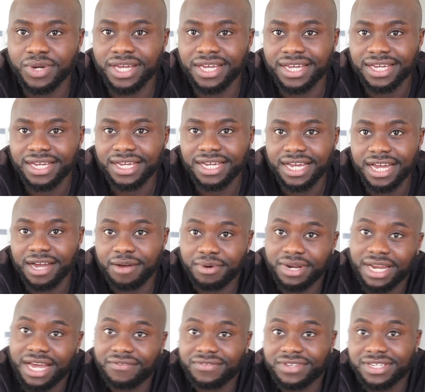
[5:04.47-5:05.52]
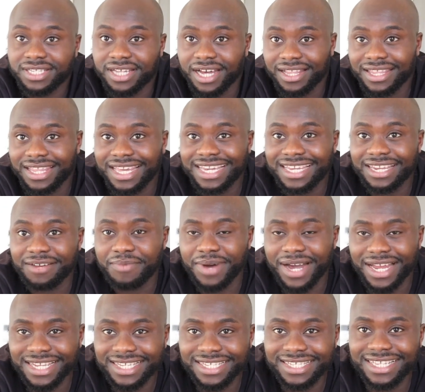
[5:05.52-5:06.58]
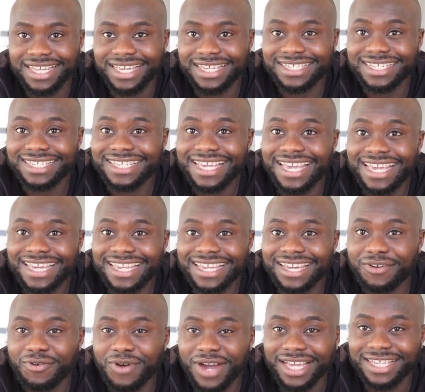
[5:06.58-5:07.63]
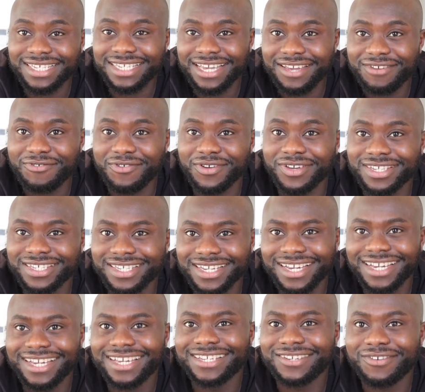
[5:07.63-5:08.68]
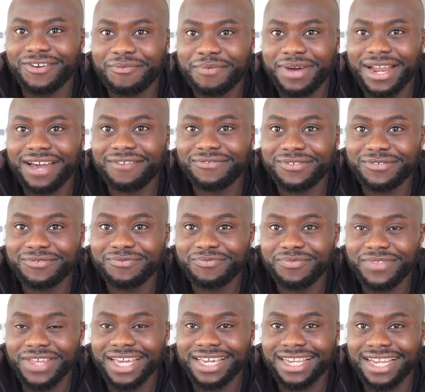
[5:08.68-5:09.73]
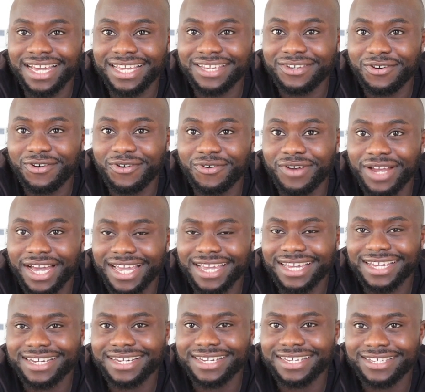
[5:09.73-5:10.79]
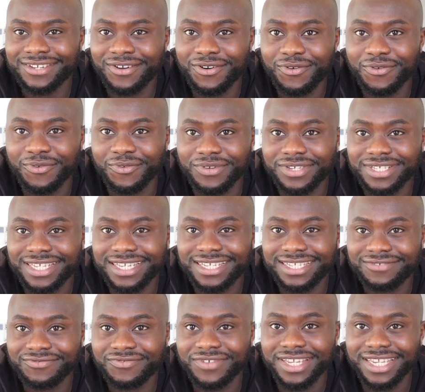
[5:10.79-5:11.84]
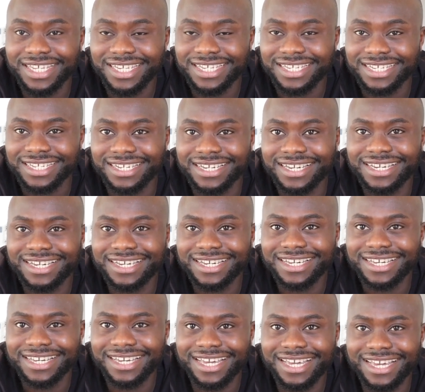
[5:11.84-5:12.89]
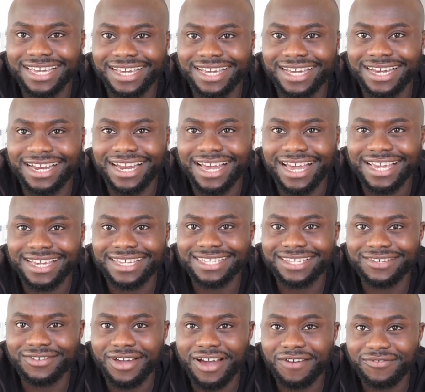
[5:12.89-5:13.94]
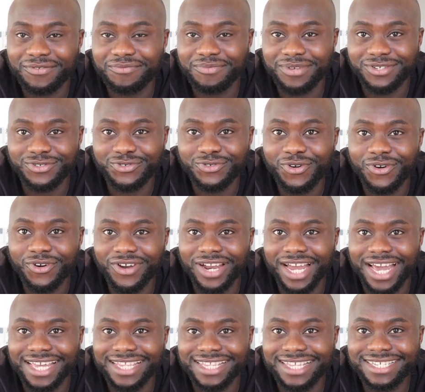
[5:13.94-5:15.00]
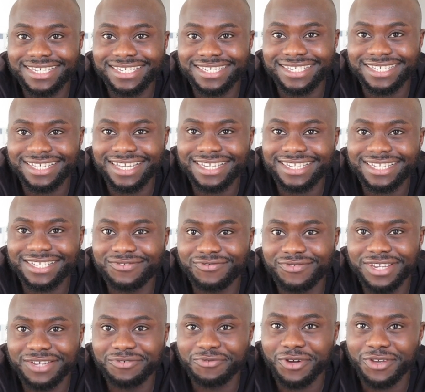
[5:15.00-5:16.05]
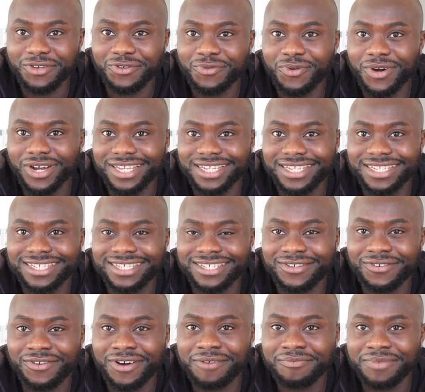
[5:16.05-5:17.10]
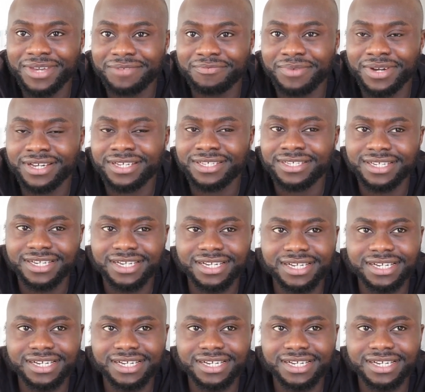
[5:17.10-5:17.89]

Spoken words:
where I'm gonna have to start thinking about these things and taking it quite serious. So I might have to think like, yo, is this really, like, you have to be sure, like, this is really what you want, you know what I mean? Because